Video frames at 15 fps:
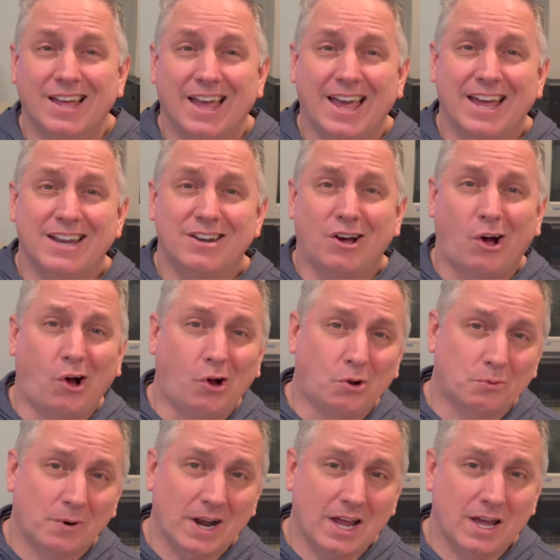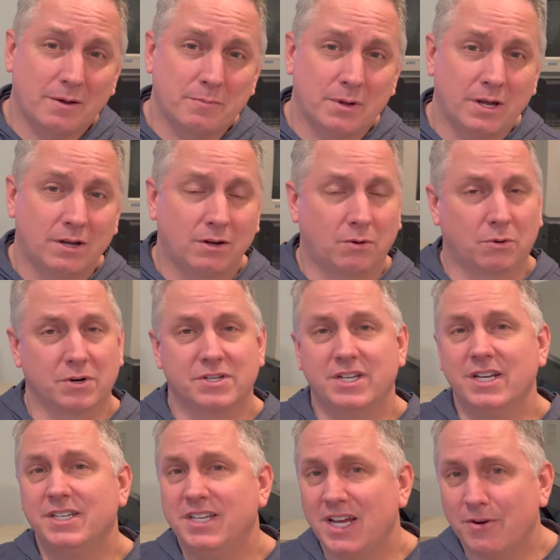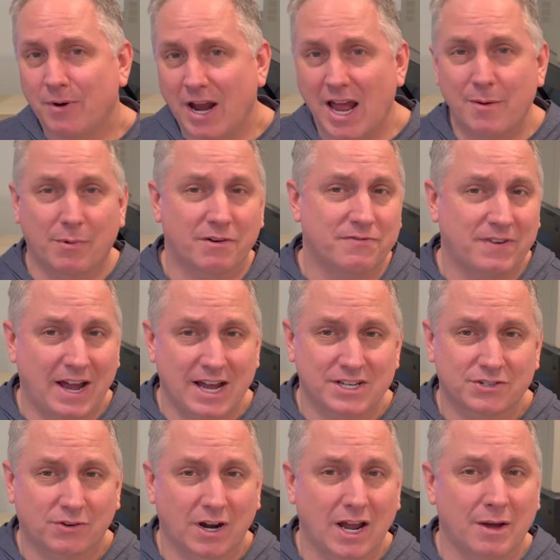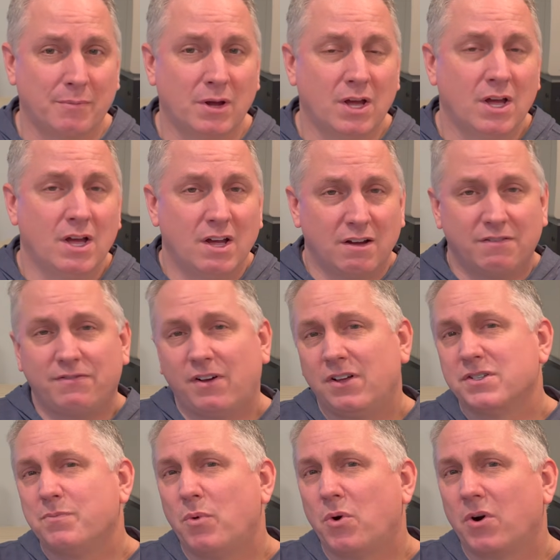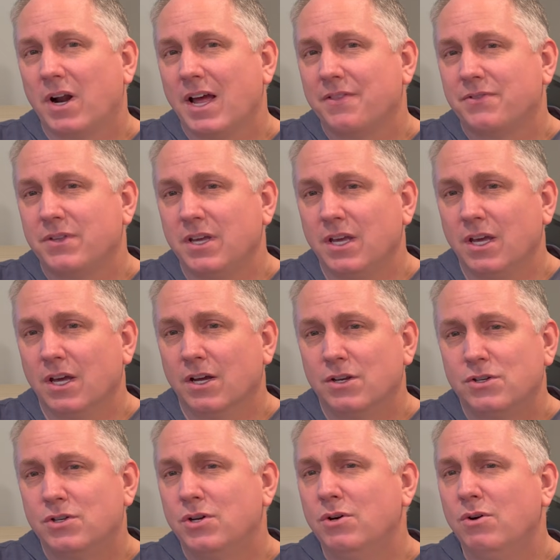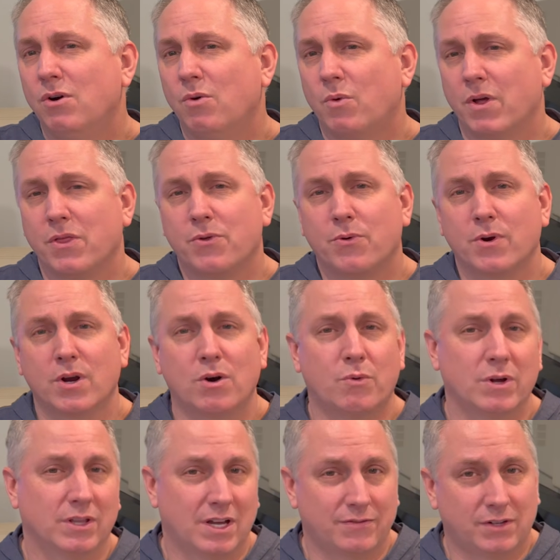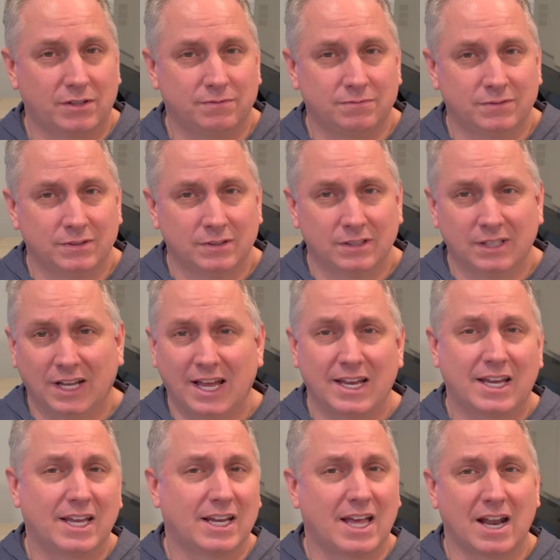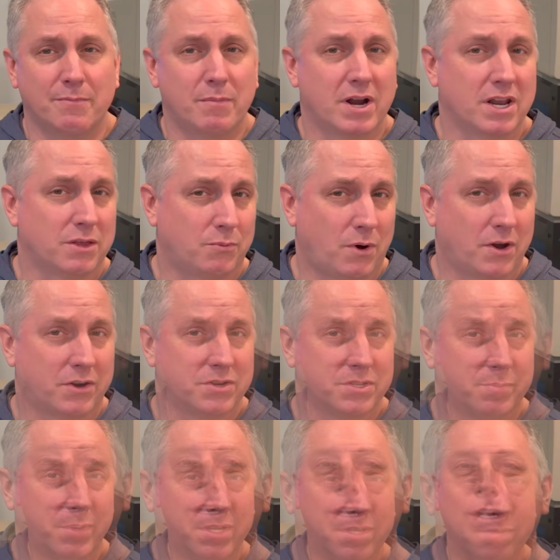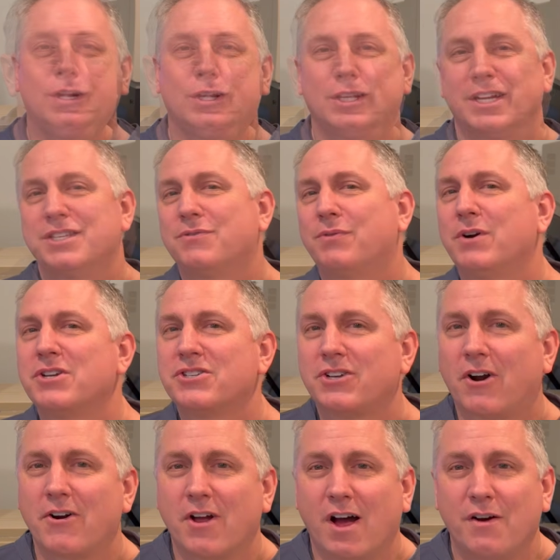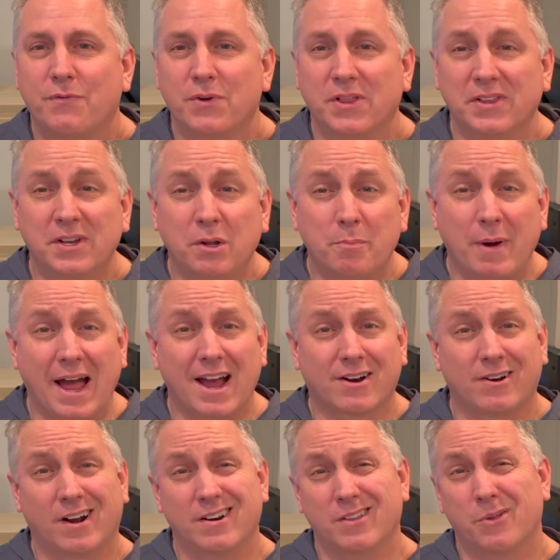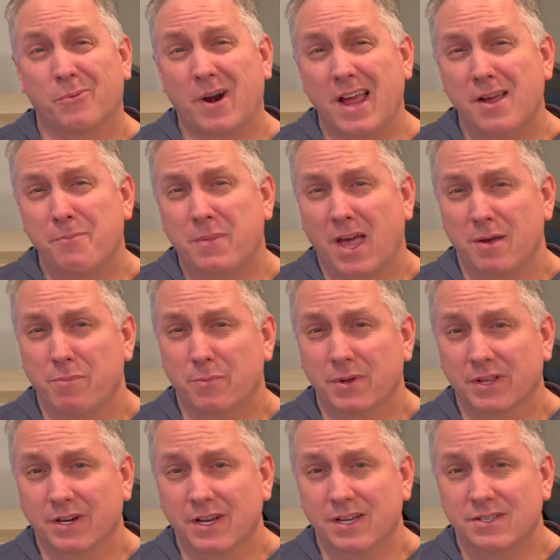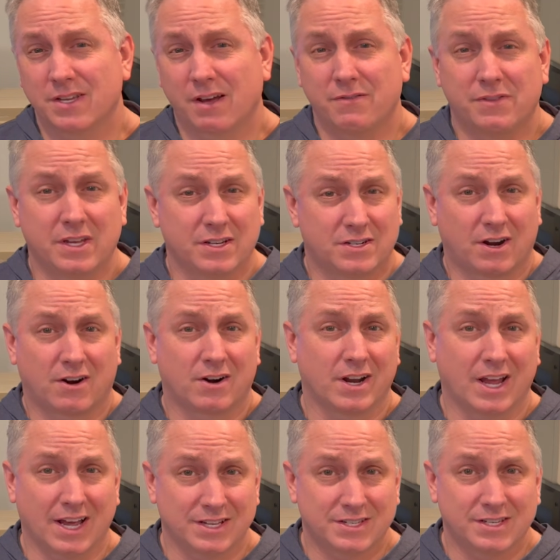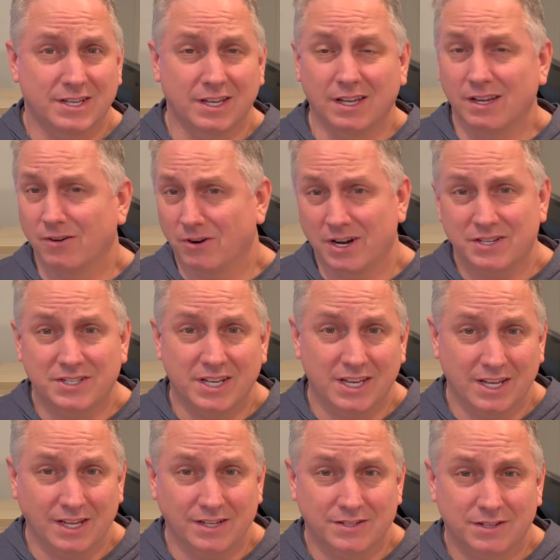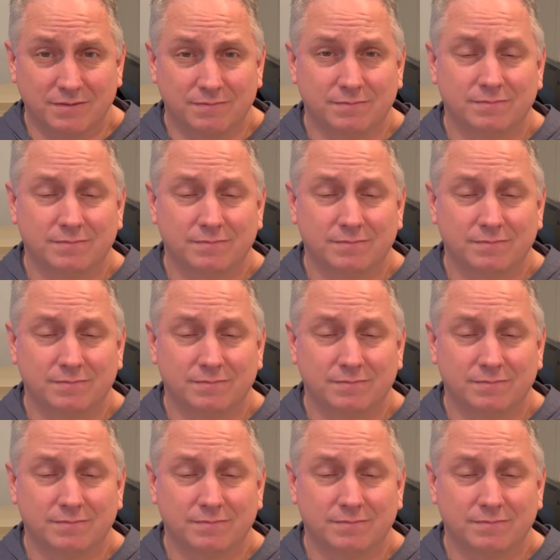and Alt RAM or TT RAM or Fast RAM falls more at the 201, 301 level and can kind of muddy the waters a bit. Let's first start off with a little background on the RAM capabilities of the Atari ST or STEs.